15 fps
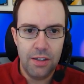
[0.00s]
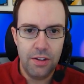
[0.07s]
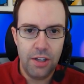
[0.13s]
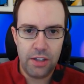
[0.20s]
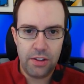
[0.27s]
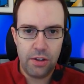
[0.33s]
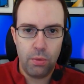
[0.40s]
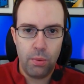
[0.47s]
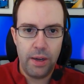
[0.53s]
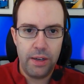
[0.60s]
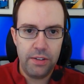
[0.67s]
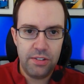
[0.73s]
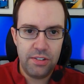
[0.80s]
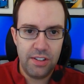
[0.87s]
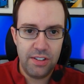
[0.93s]
not the
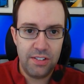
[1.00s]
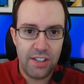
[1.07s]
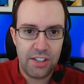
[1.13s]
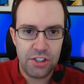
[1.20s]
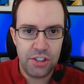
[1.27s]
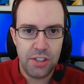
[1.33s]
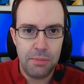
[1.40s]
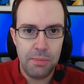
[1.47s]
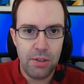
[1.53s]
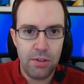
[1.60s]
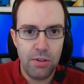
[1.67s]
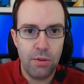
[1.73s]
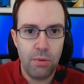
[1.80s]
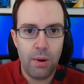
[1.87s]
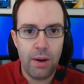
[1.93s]
raised section in the
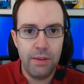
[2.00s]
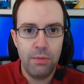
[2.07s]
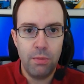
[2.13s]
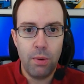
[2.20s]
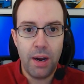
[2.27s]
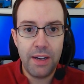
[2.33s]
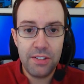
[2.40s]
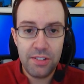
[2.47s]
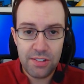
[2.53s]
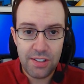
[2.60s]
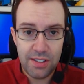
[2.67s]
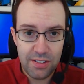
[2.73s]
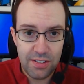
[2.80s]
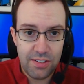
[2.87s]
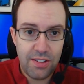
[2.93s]
middle. The
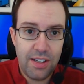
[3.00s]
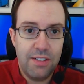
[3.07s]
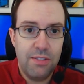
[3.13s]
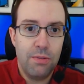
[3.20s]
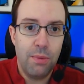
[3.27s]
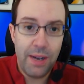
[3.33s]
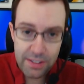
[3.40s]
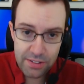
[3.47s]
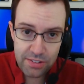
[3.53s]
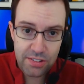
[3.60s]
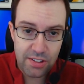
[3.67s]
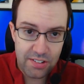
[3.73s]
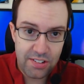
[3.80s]
raised